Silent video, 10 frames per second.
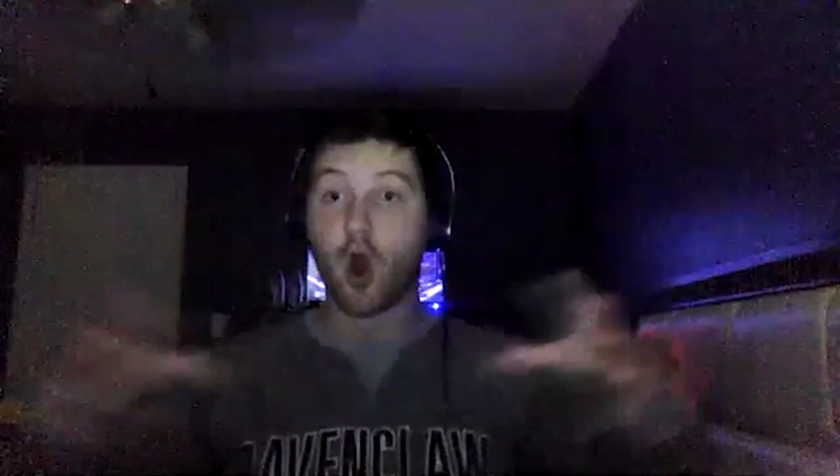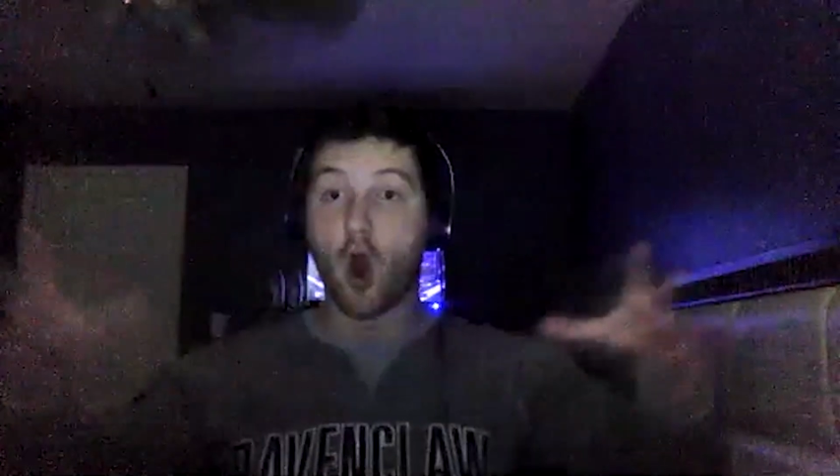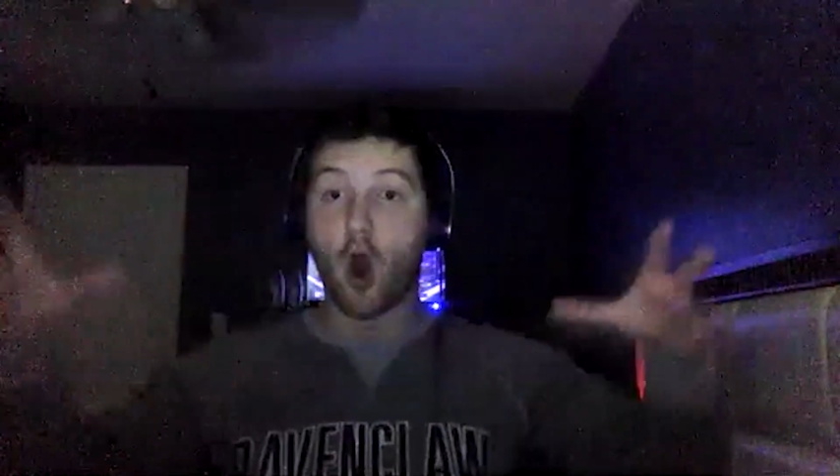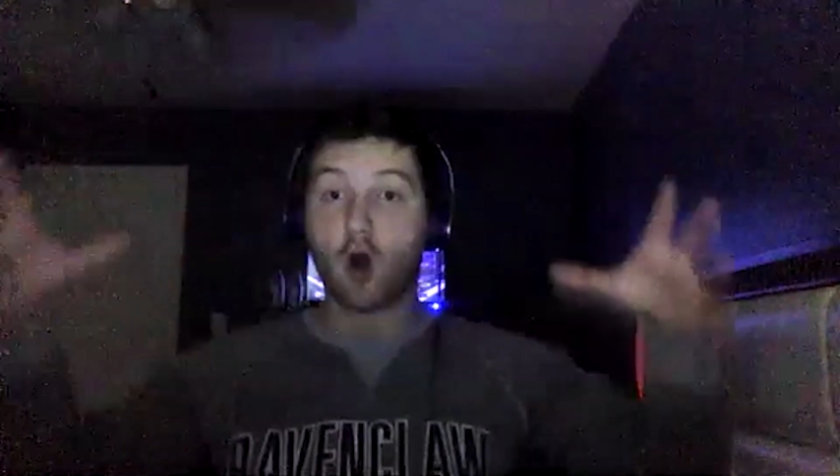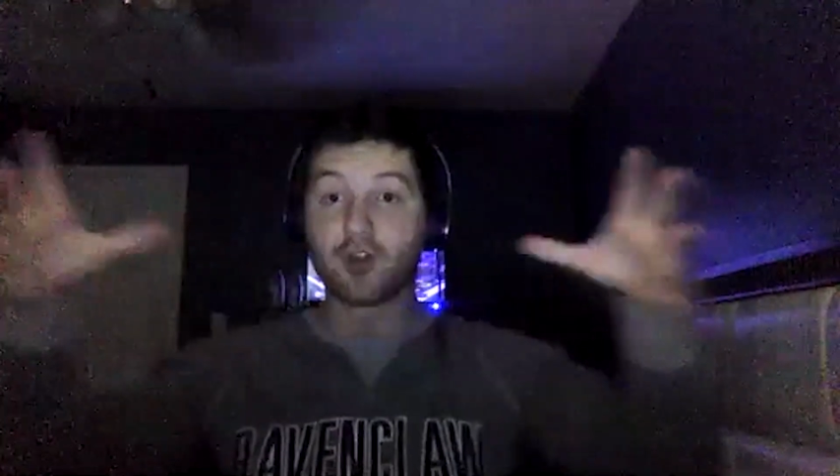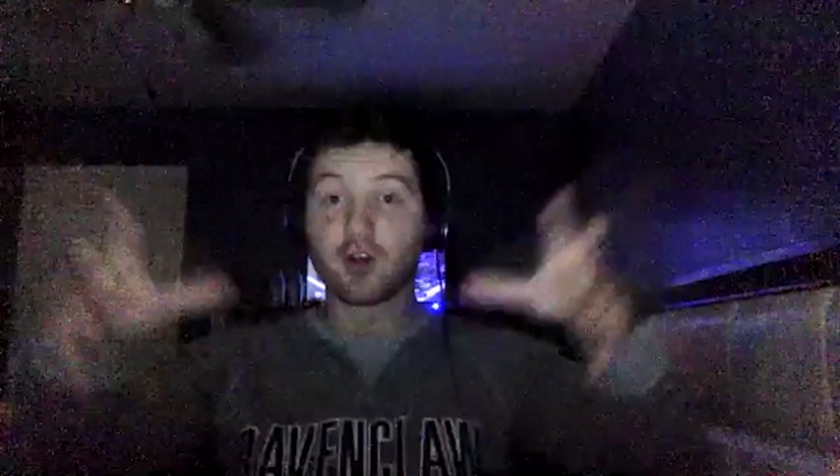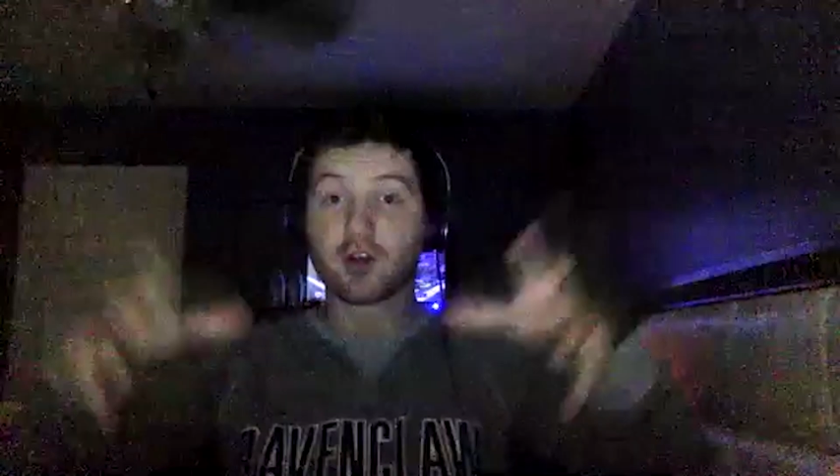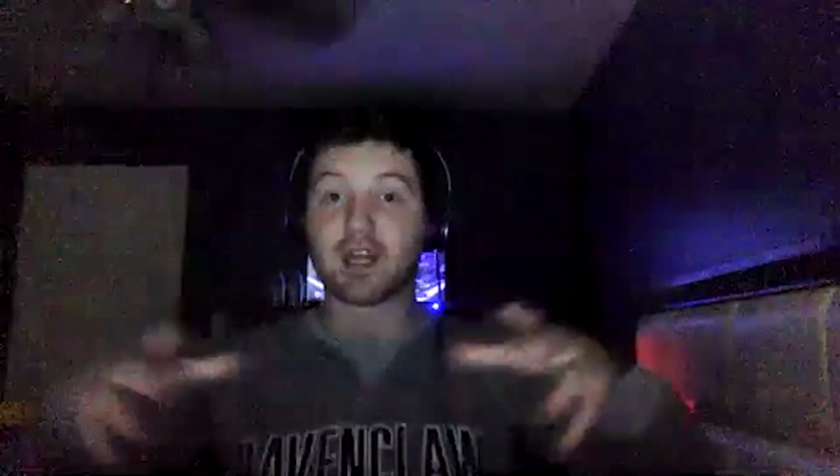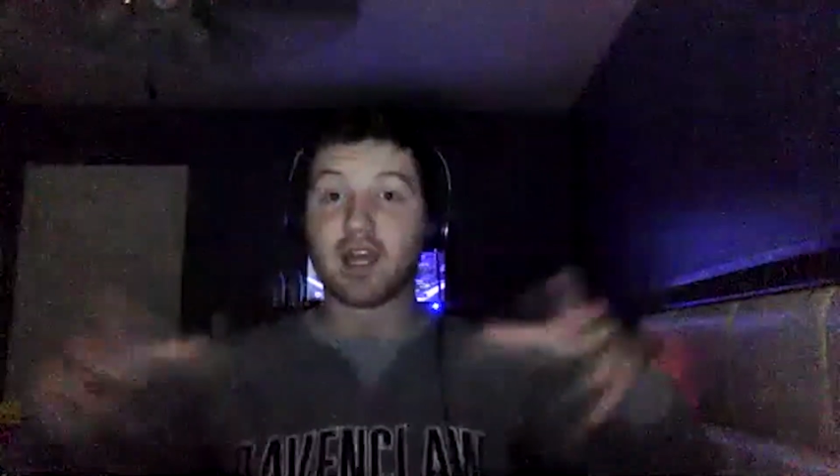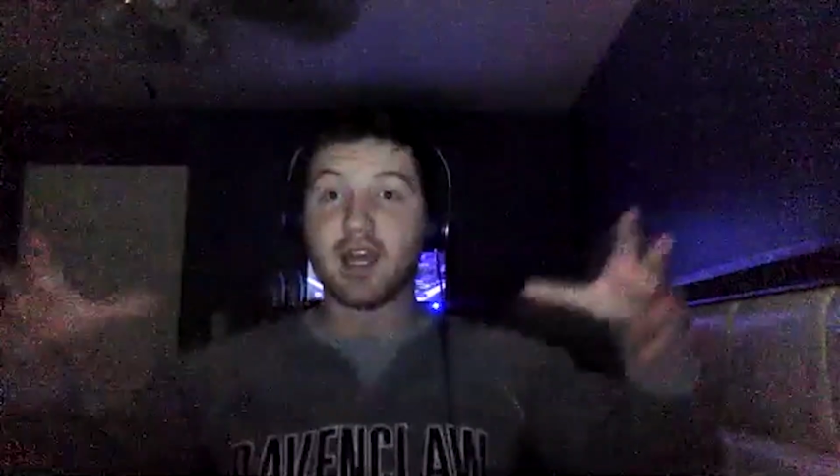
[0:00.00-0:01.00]
all their
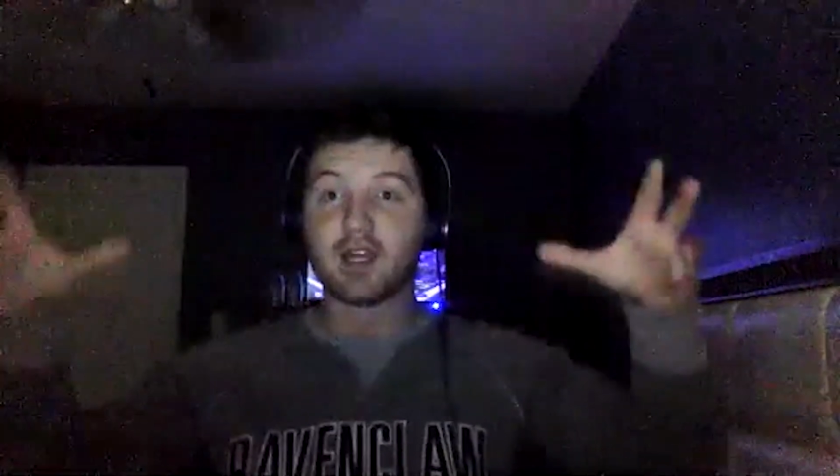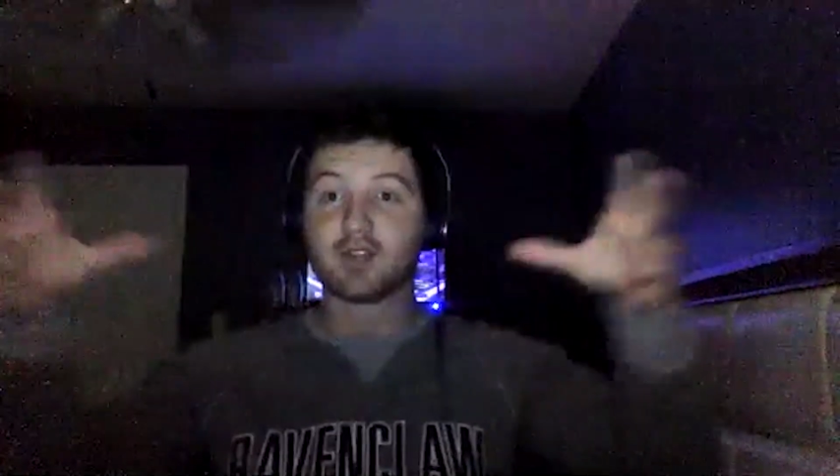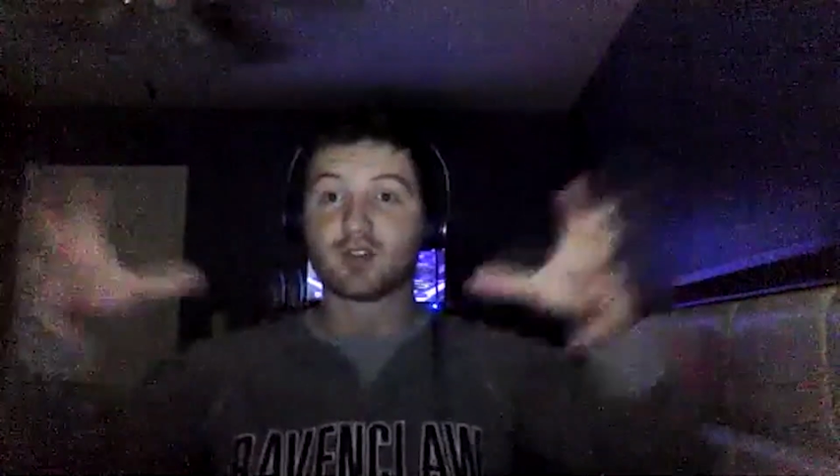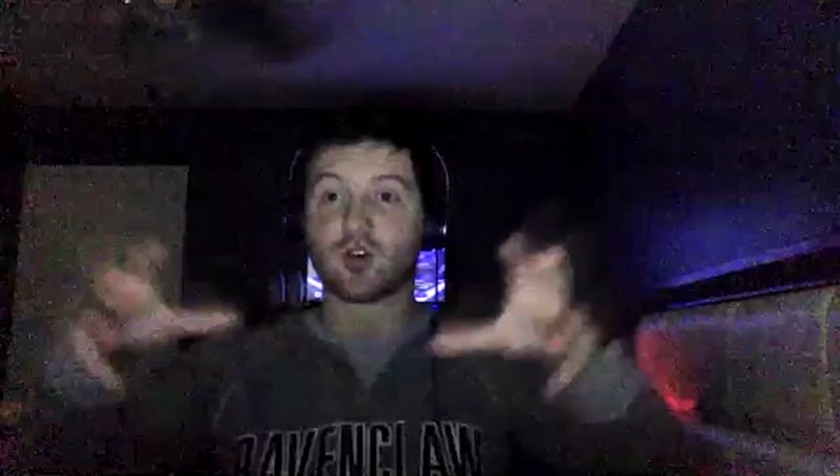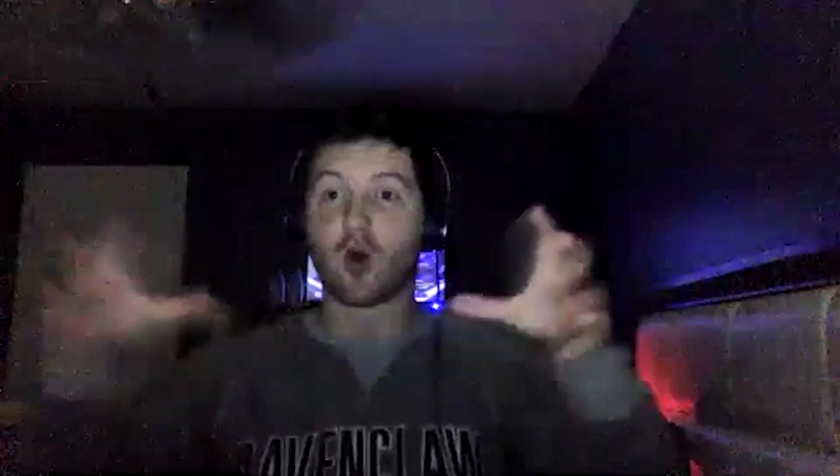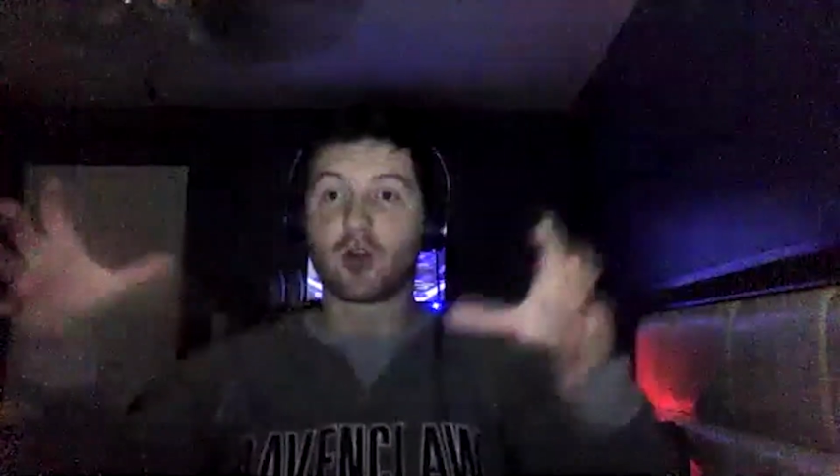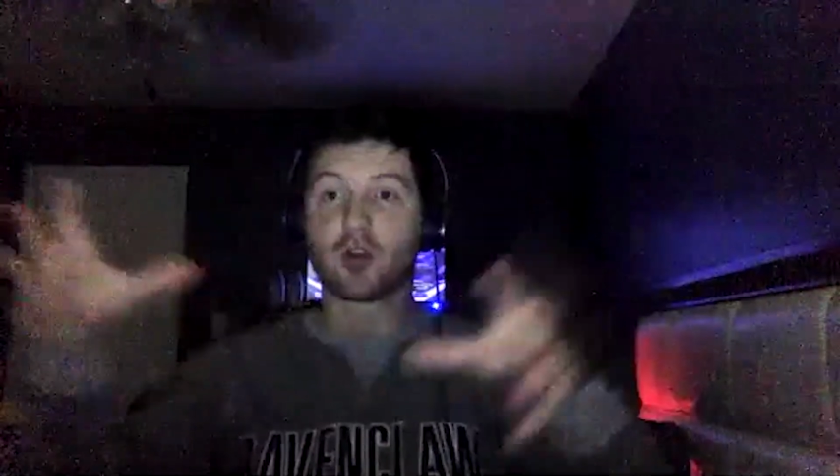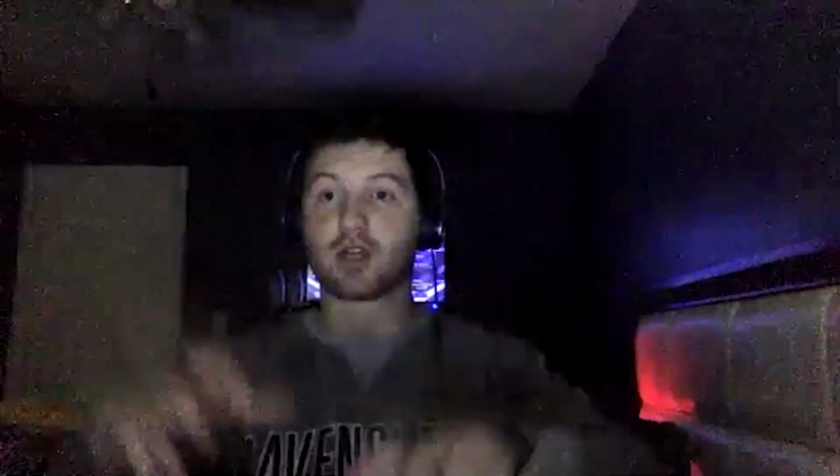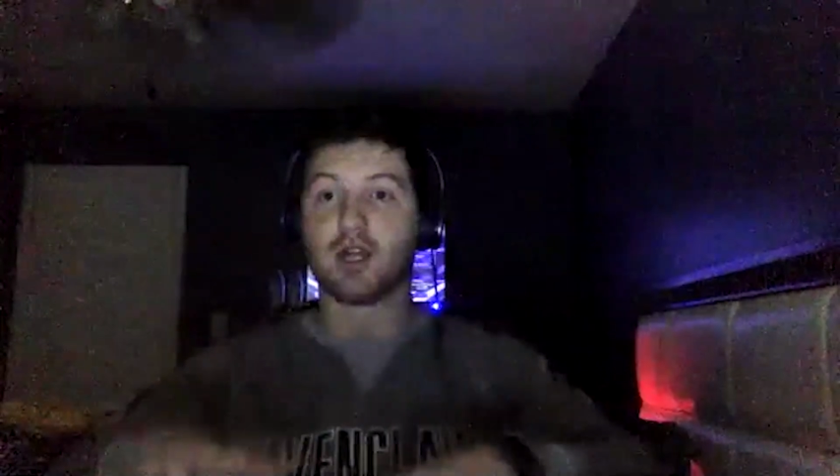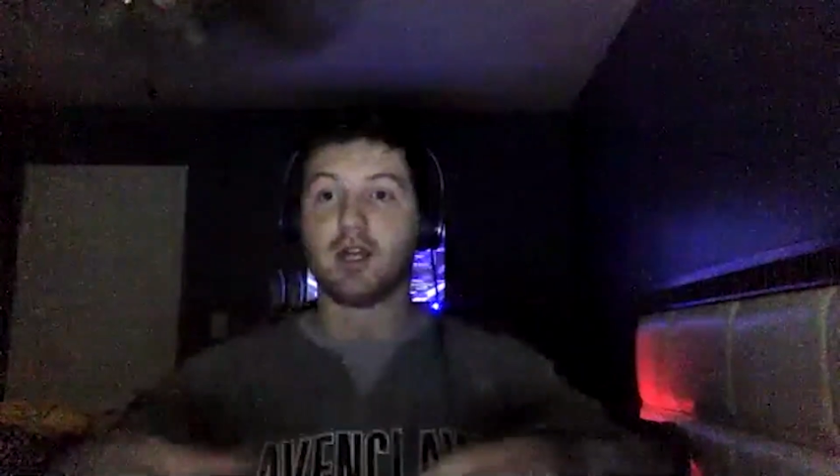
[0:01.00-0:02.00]

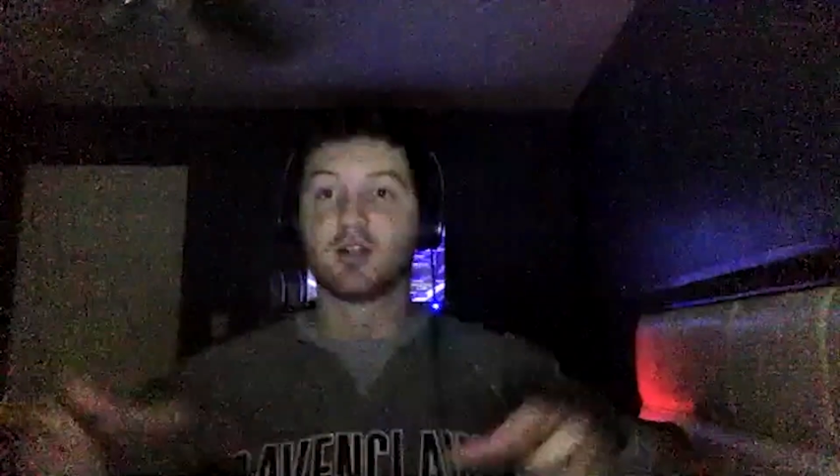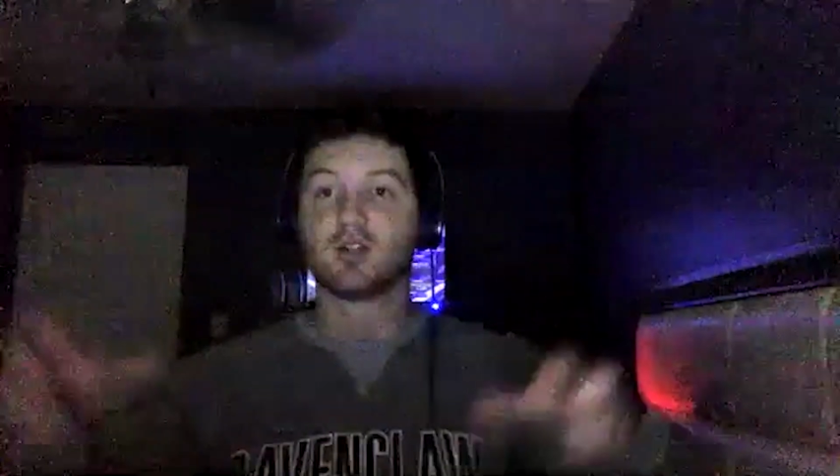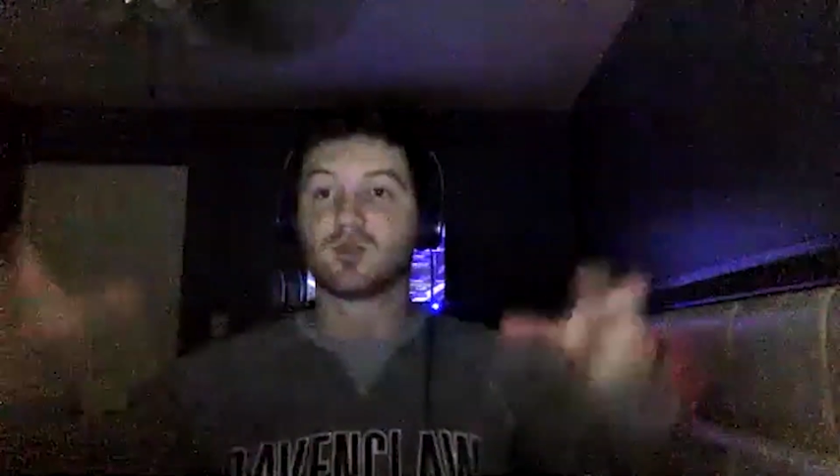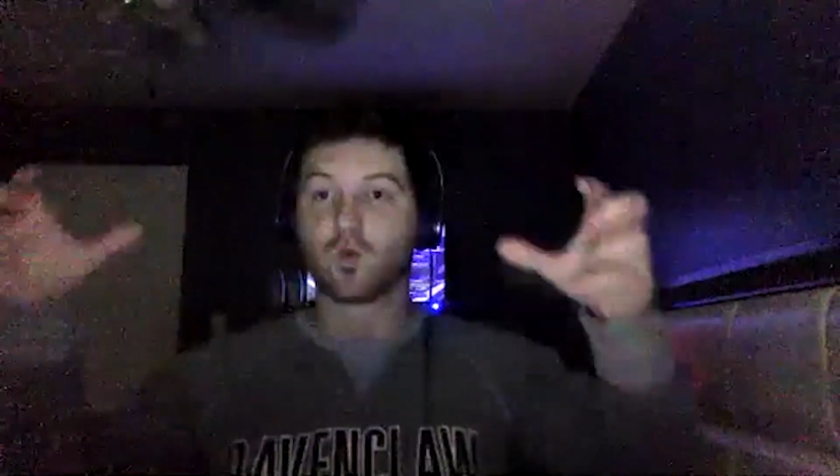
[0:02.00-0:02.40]
kids